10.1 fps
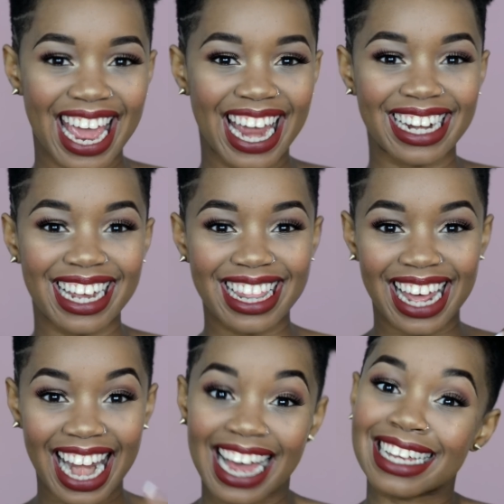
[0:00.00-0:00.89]
And
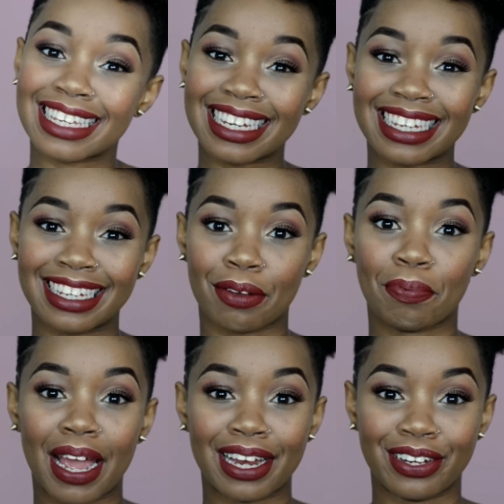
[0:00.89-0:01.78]
the last
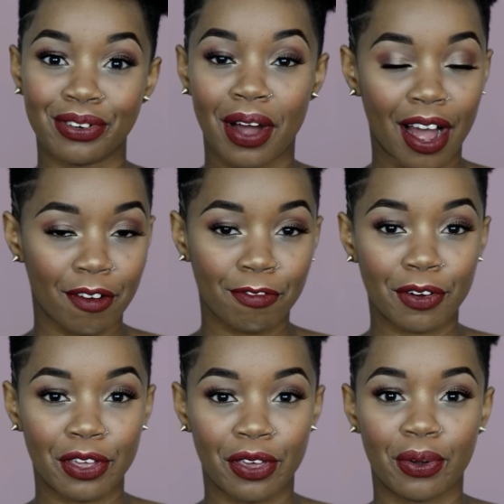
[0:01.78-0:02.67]
tip I do have
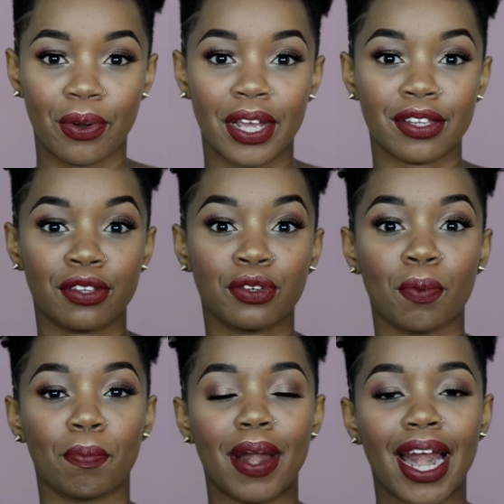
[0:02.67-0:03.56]
for you is
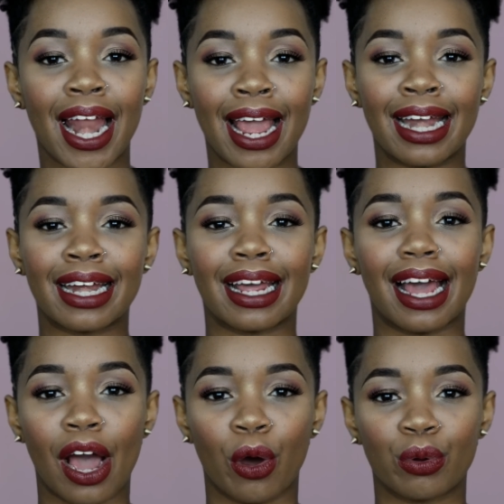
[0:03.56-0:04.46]
to blend
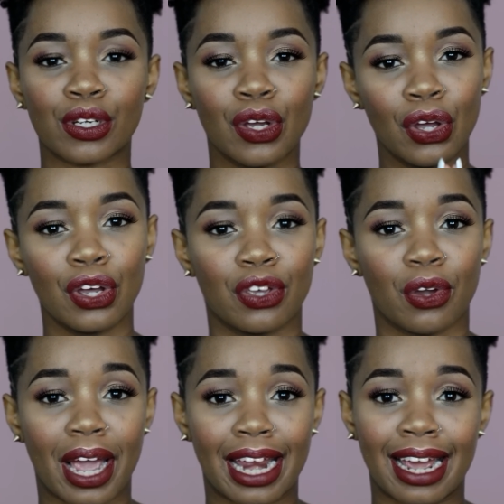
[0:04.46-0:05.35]
out
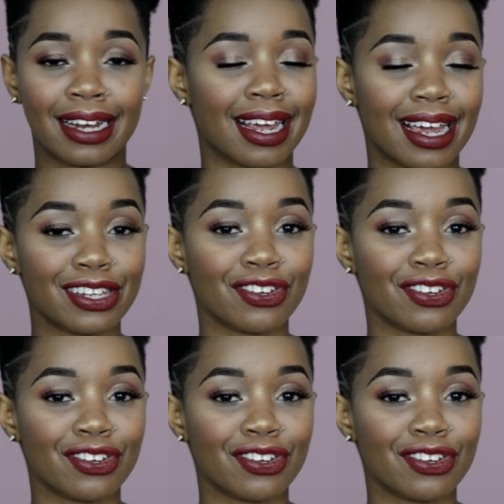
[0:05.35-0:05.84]
your highlighter.